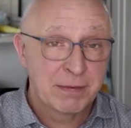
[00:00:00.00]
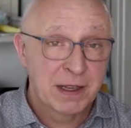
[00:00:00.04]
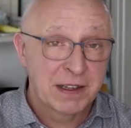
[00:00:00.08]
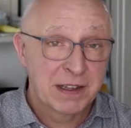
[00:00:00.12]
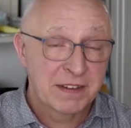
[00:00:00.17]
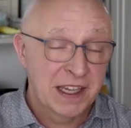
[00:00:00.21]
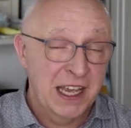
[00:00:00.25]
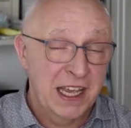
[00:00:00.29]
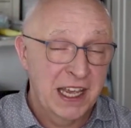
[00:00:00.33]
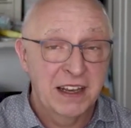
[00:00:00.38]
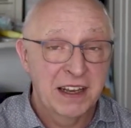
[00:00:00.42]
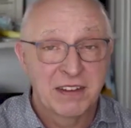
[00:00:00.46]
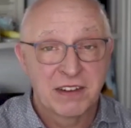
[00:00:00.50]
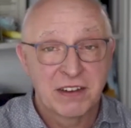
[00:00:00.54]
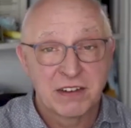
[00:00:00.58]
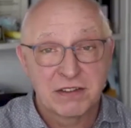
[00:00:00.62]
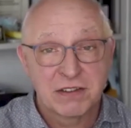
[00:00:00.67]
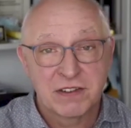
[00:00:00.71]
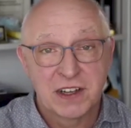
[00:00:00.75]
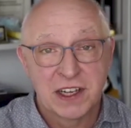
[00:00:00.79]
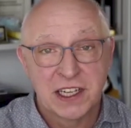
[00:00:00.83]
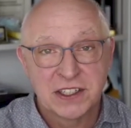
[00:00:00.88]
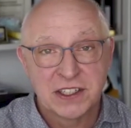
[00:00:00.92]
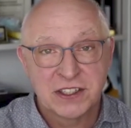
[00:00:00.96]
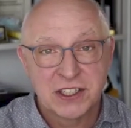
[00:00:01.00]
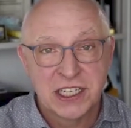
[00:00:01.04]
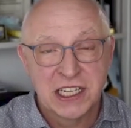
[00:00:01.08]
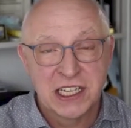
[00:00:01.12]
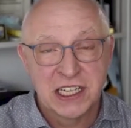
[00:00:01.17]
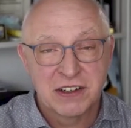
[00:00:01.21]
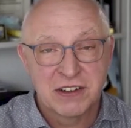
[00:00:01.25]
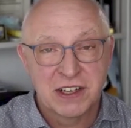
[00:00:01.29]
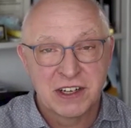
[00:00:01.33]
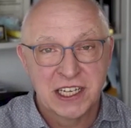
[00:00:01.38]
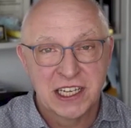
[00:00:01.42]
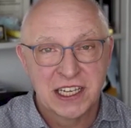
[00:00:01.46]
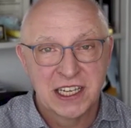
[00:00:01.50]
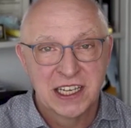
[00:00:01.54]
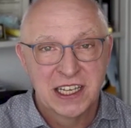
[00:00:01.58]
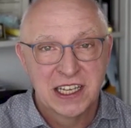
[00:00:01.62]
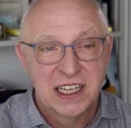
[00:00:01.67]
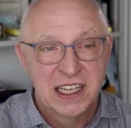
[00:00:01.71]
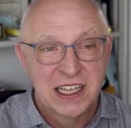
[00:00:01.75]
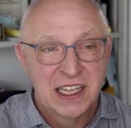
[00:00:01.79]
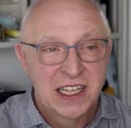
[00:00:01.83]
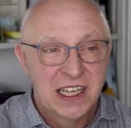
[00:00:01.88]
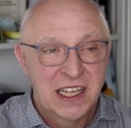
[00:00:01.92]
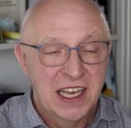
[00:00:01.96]
and software engineering,
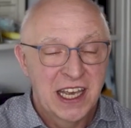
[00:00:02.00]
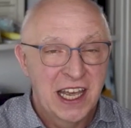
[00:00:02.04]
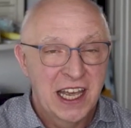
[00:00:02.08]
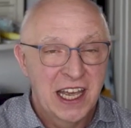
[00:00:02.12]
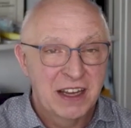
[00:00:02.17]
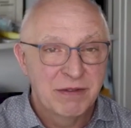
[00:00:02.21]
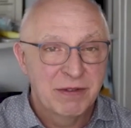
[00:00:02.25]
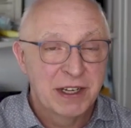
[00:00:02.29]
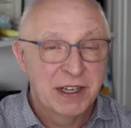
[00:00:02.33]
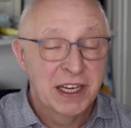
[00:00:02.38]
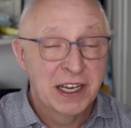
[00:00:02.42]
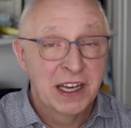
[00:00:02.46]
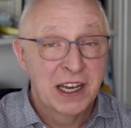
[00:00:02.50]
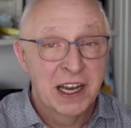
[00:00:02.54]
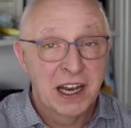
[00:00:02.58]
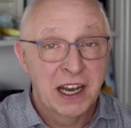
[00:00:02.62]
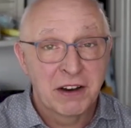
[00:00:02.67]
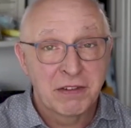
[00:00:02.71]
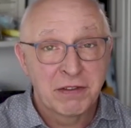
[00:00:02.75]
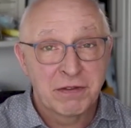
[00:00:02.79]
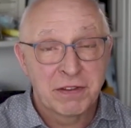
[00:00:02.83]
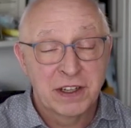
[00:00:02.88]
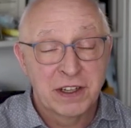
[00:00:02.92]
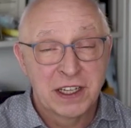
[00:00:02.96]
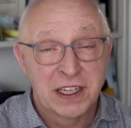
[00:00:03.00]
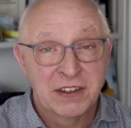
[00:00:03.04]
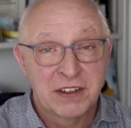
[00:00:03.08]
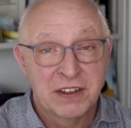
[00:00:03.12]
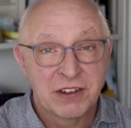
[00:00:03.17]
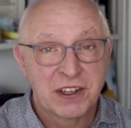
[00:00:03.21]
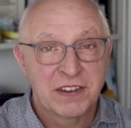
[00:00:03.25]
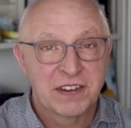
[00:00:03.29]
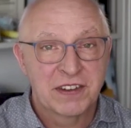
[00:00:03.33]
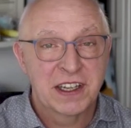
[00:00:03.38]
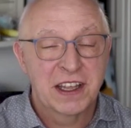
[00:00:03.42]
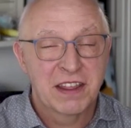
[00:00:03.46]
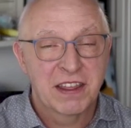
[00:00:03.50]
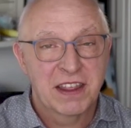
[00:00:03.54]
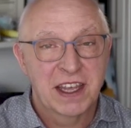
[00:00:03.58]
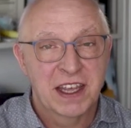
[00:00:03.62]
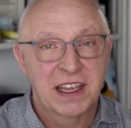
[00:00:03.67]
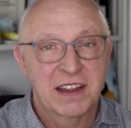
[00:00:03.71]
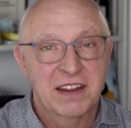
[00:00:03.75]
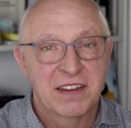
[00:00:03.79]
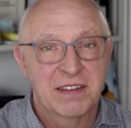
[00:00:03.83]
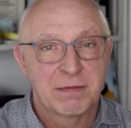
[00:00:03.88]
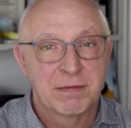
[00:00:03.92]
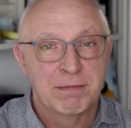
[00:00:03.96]
and we did a lot of interesting
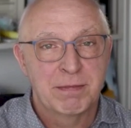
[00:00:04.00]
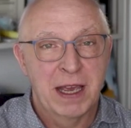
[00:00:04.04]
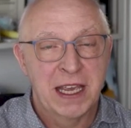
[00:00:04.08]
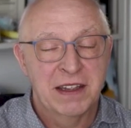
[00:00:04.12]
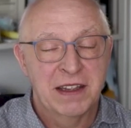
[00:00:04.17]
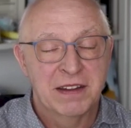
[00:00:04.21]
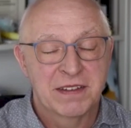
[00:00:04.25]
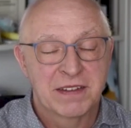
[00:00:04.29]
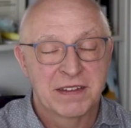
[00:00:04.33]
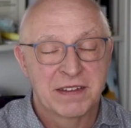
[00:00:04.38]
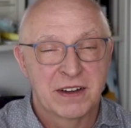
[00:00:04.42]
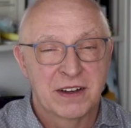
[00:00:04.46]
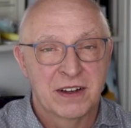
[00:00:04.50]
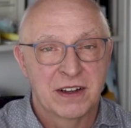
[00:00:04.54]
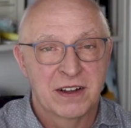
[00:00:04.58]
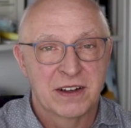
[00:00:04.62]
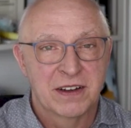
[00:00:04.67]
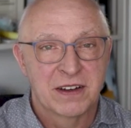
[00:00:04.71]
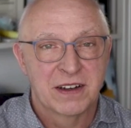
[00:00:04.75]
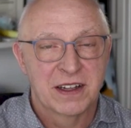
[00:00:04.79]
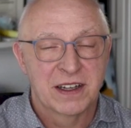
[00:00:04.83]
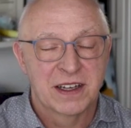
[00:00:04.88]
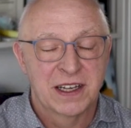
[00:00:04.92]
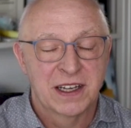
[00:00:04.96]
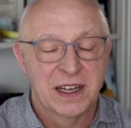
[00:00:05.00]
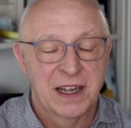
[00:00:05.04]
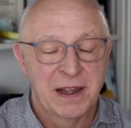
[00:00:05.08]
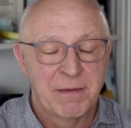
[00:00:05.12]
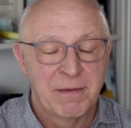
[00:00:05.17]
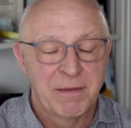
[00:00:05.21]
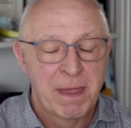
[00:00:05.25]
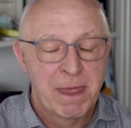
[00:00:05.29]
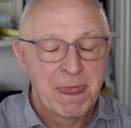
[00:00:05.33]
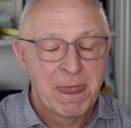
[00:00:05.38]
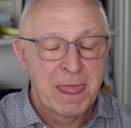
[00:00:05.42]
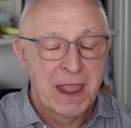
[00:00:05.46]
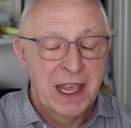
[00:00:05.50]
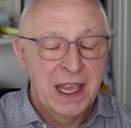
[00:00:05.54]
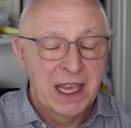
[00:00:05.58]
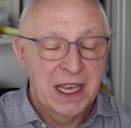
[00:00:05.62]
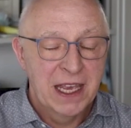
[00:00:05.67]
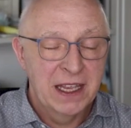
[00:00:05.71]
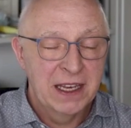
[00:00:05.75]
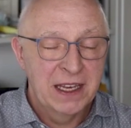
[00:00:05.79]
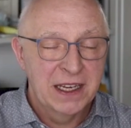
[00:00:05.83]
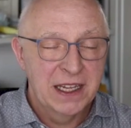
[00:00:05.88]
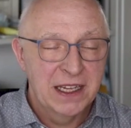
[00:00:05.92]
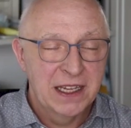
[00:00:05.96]
things based on
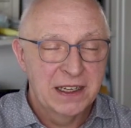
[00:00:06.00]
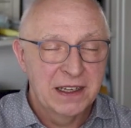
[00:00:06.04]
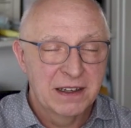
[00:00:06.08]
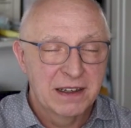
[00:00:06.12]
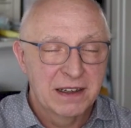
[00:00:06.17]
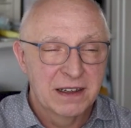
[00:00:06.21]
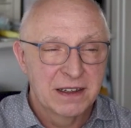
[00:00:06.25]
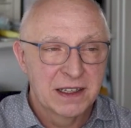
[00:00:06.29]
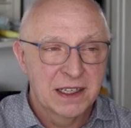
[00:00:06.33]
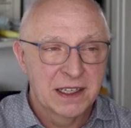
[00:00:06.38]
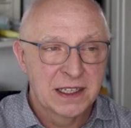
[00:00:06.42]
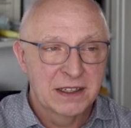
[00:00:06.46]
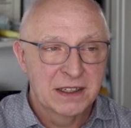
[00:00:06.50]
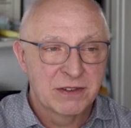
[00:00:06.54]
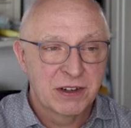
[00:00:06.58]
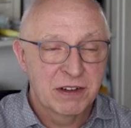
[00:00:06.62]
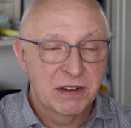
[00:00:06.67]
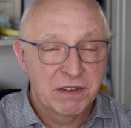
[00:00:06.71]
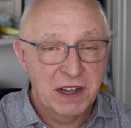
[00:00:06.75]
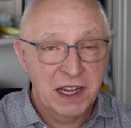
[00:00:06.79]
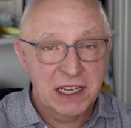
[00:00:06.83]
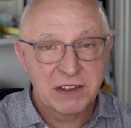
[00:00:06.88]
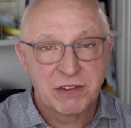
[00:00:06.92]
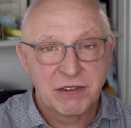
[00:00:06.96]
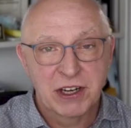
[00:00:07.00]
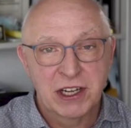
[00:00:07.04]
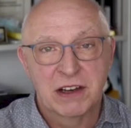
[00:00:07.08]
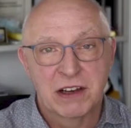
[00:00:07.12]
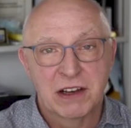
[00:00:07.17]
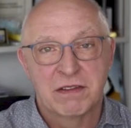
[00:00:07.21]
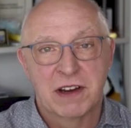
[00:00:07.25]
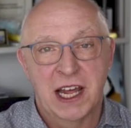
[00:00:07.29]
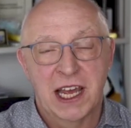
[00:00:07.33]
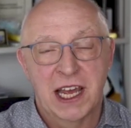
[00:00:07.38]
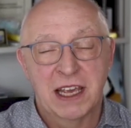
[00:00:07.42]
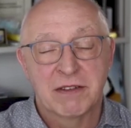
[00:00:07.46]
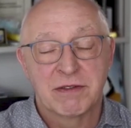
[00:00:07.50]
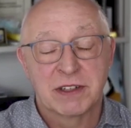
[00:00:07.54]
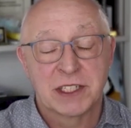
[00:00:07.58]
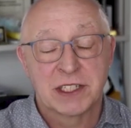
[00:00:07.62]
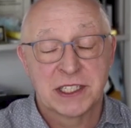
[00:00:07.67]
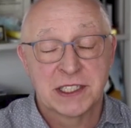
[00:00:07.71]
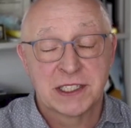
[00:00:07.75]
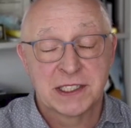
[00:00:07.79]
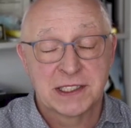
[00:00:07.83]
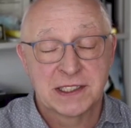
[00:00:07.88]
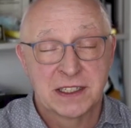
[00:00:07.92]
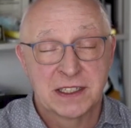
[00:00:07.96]
in refactoring of
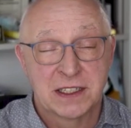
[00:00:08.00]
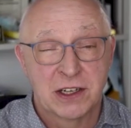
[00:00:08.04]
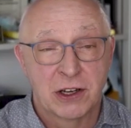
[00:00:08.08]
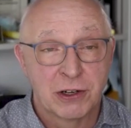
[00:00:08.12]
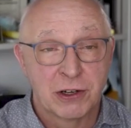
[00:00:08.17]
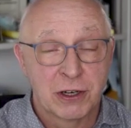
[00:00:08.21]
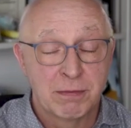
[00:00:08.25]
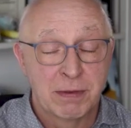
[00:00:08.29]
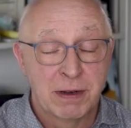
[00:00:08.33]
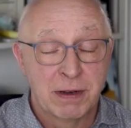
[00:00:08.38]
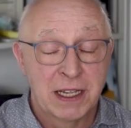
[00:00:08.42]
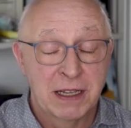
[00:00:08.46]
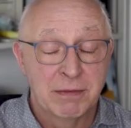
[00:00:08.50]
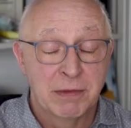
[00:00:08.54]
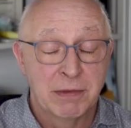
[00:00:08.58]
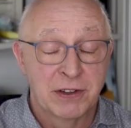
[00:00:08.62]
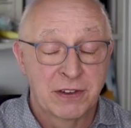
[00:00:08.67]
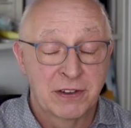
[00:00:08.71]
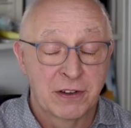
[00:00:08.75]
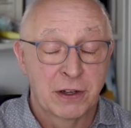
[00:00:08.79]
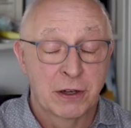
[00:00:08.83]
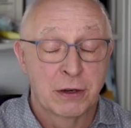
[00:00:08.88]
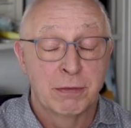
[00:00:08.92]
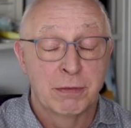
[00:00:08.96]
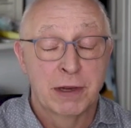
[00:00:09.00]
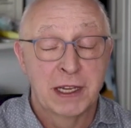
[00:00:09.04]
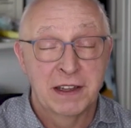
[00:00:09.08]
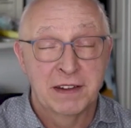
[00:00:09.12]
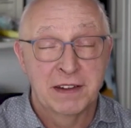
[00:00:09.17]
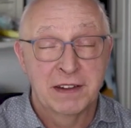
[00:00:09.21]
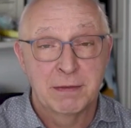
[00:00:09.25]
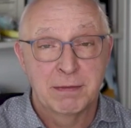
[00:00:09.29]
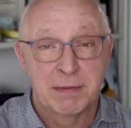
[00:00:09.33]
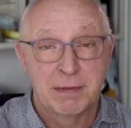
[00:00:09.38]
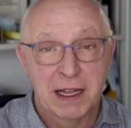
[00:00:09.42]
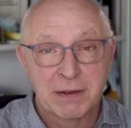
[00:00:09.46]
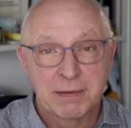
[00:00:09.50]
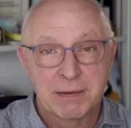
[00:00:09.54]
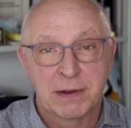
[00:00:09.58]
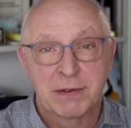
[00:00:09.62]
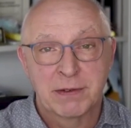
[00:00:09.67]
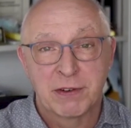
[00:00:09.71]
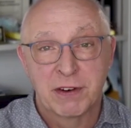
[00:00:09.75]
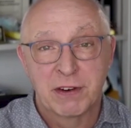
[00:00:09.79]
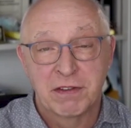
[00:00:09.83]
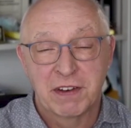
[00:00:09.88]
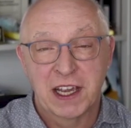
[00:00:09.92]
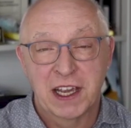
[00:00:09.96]
languages, most notably C++
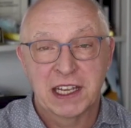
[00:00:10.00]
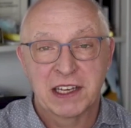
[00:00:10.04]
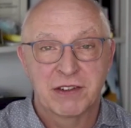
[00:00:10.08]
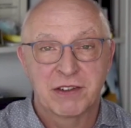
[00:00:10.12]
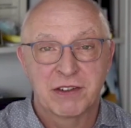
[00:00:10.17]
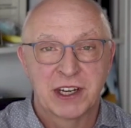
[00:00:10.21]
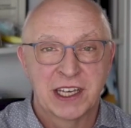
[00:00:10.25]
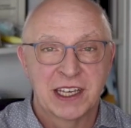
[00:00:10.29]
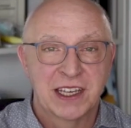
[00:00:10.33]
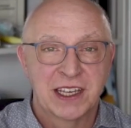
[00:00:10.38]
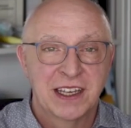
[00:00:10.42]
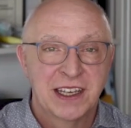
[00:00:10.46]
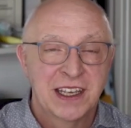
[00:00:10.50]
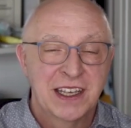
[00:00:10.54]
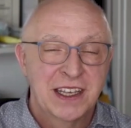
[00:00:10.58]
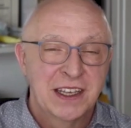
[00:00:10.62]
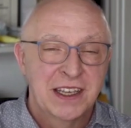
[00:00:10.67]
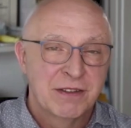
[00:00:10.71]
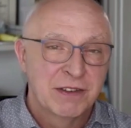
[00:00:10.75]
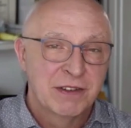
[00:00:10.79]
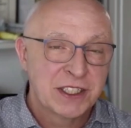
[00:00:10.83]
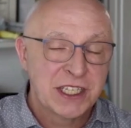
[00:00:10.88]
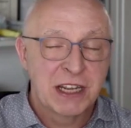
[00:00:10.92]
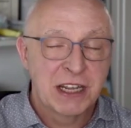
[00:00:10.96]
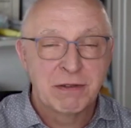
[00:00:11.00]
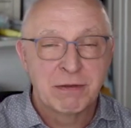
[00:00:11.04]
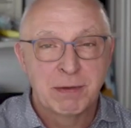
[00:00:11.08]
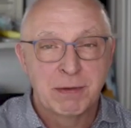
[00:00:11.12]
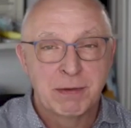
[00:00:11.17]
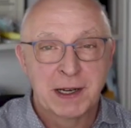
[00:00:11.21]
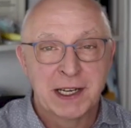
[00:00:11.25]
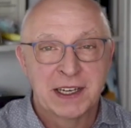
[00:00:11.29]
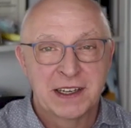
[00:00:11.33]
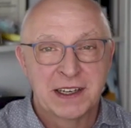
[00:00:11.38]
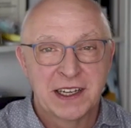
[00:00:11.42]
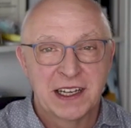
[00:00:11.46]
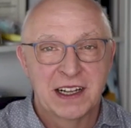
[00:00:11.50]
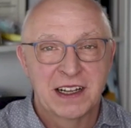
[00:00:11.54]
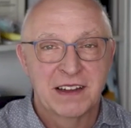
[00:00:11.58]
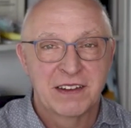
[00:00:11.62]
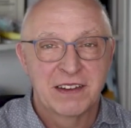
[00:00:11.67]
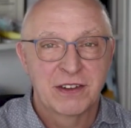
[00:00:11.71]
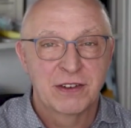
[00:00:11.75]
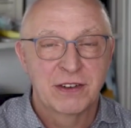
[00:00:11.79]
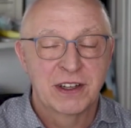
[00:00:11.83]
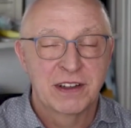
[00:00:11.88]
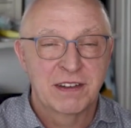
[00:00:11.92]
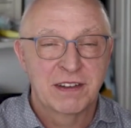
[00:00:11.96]
refactoring, which everybody
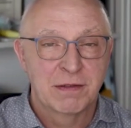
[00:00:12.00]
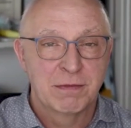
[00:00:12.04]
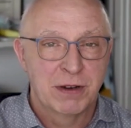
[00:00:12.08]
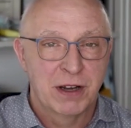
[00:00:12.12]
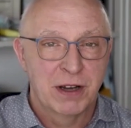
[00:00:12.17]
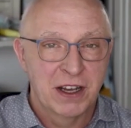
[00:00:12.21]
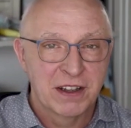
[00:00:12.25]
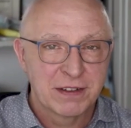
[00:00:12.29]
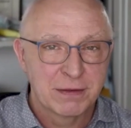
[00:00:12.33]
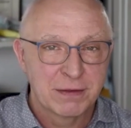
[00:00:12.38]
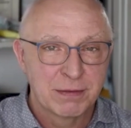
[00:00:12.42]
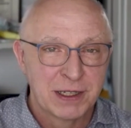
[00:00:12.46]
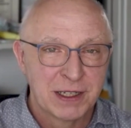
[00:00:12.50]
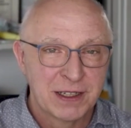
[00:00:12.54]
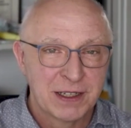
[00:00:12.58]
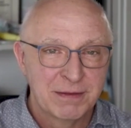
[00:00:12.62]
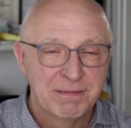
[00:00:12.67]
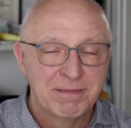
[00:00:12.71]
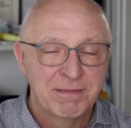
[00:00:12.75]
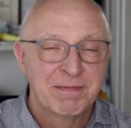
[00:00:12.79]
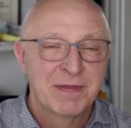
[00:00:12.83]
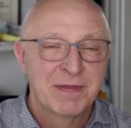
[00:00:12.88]
tells you it's impossible.